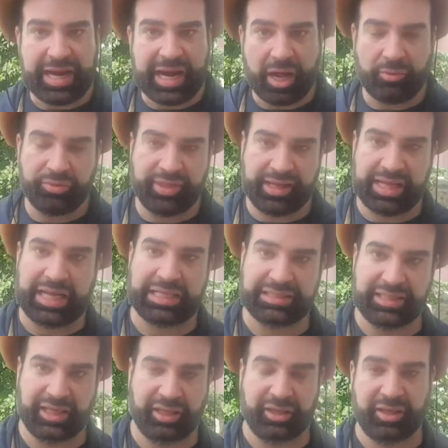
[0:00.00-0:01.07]
around the
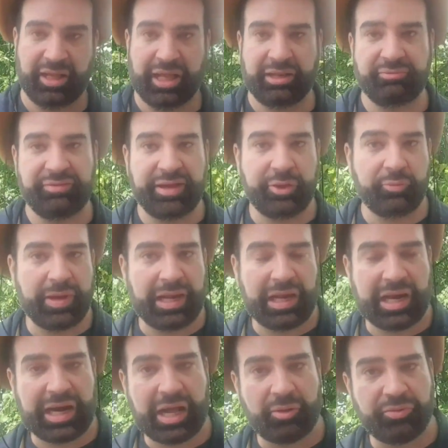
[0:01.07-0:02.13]
cutting and very well
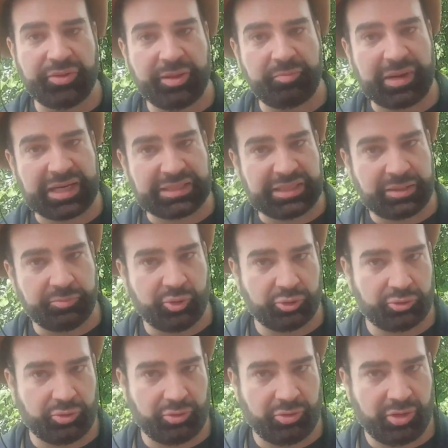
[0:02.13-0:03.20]
around the plastic
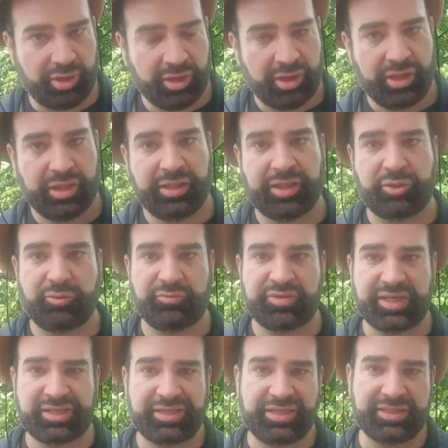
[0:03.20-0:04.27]
bottle that you've
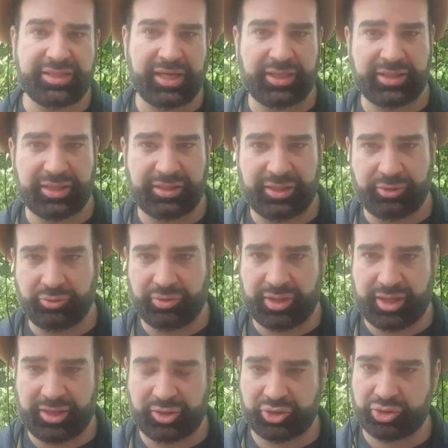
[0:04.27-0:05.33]
just inserted into
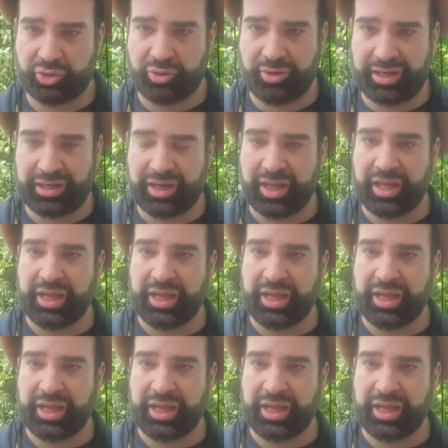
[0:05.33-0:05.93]
the soil.